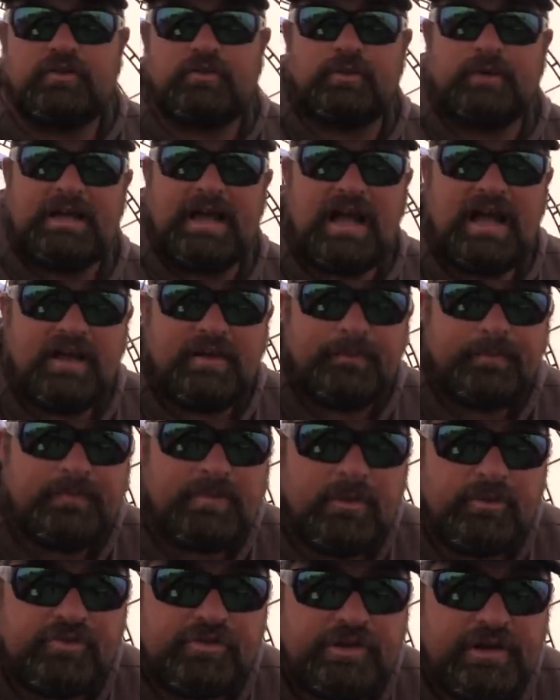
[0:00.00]
So yeah,
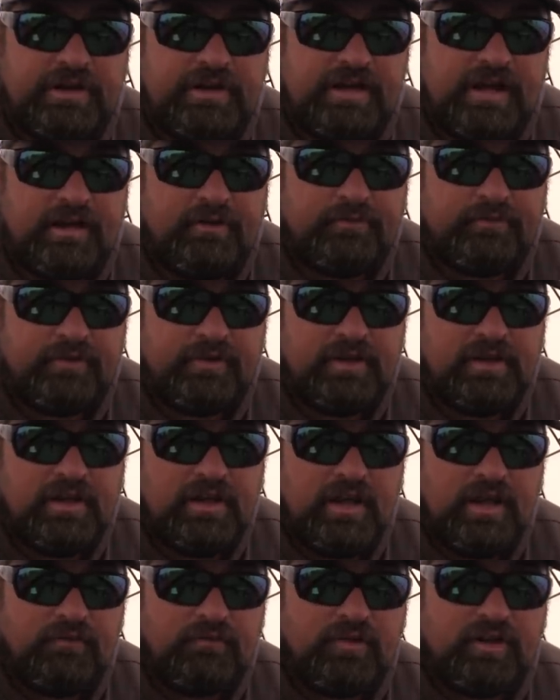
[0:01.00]
that was good enough
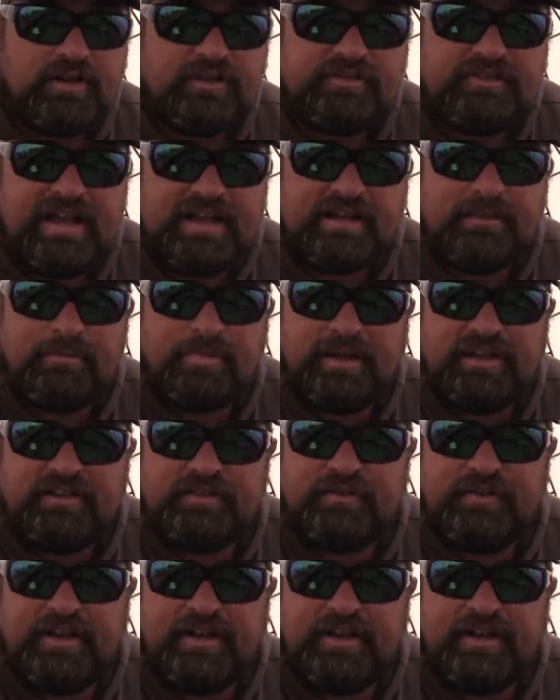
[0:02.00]
for a second place